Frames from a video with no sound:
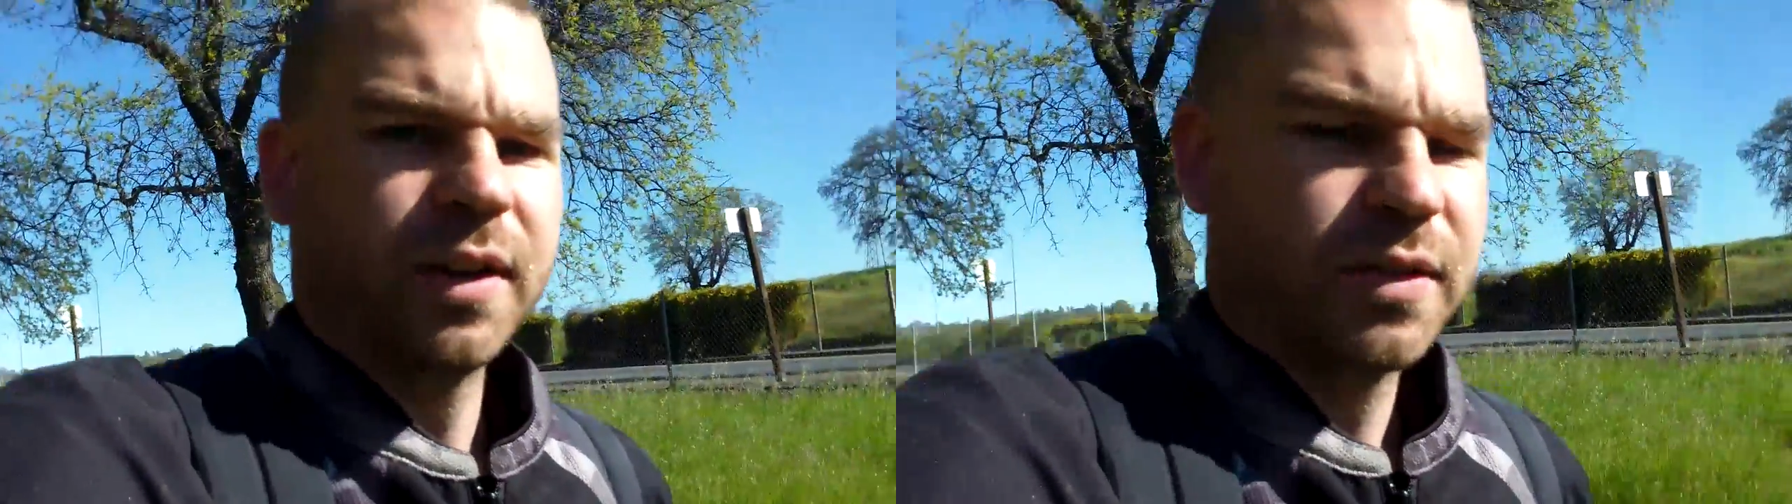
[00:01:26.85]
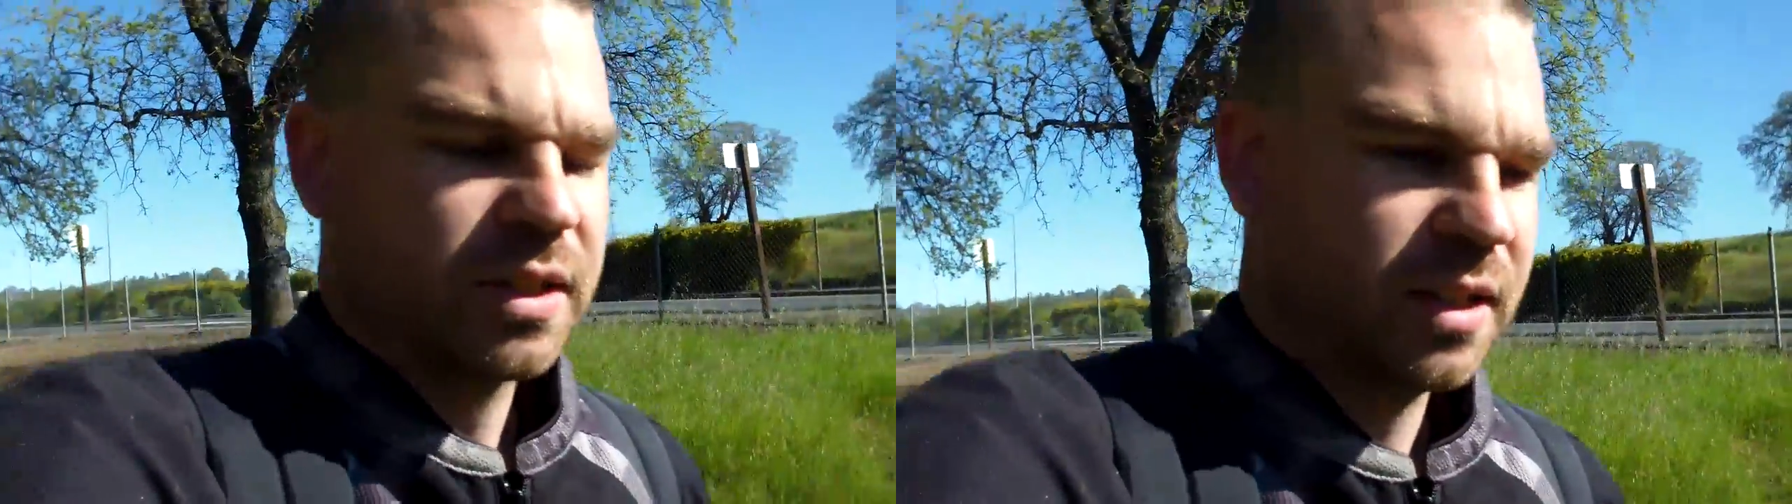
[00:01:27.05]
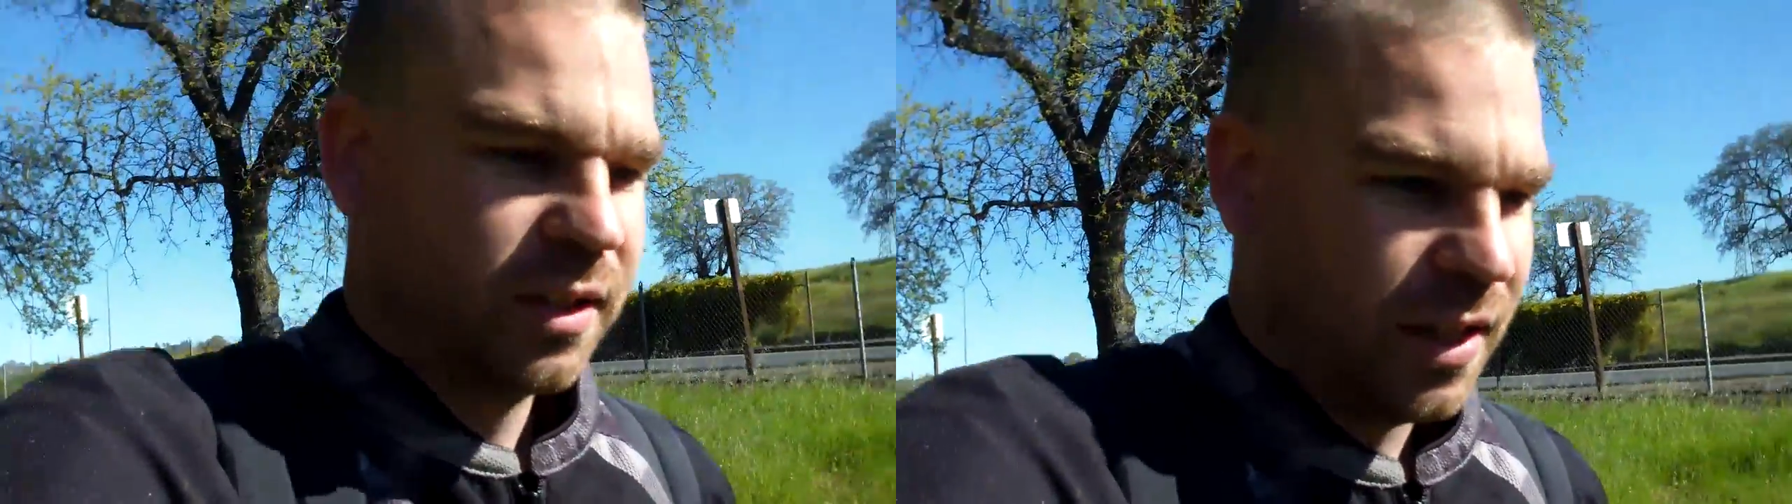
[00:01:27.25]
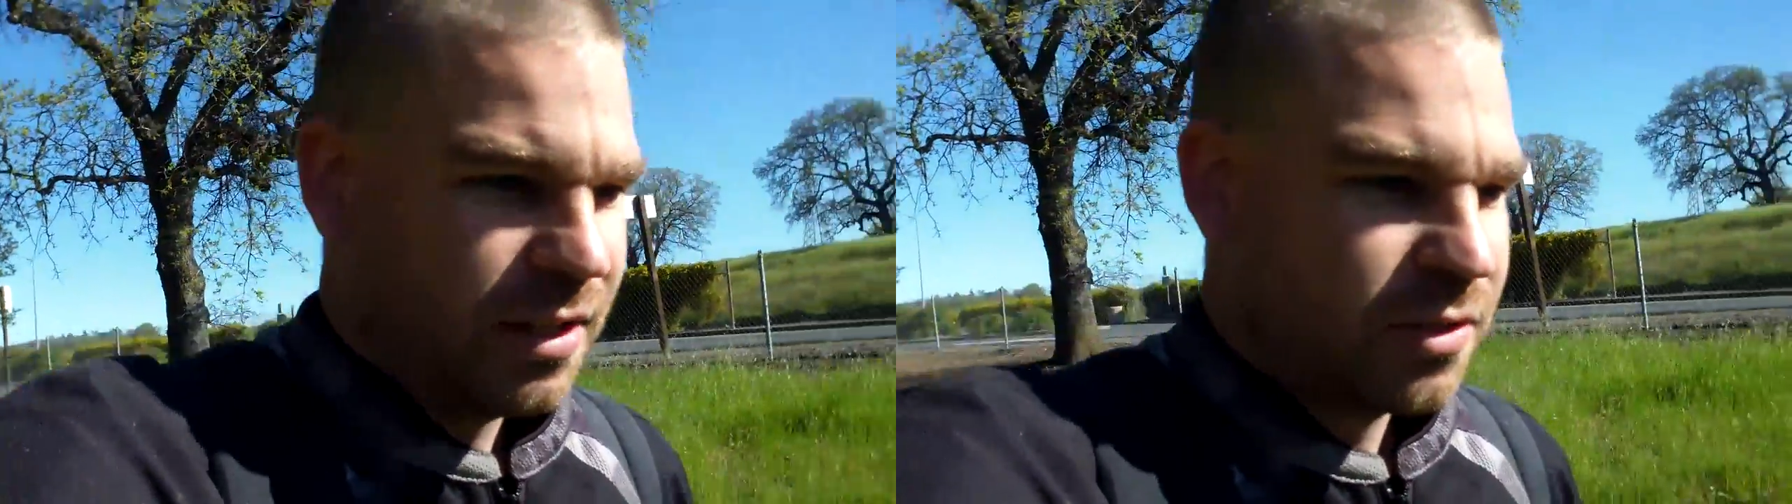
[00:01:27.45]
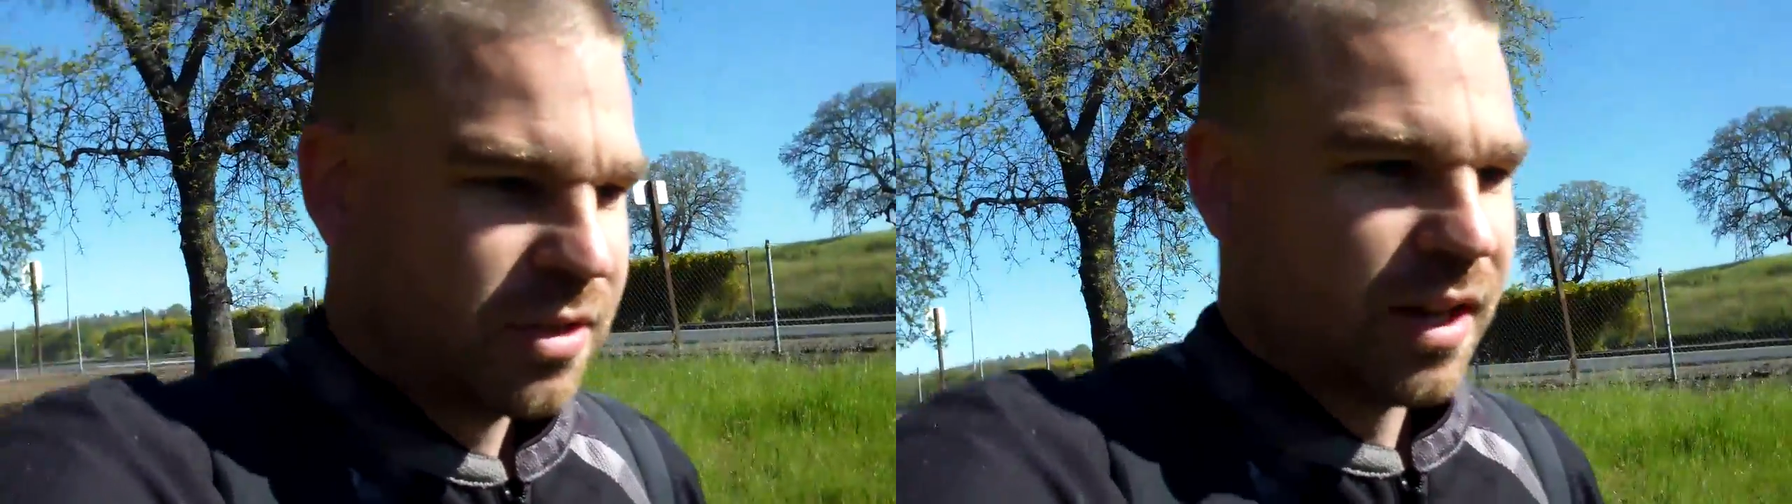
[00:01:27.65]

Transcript: So I'd have to continue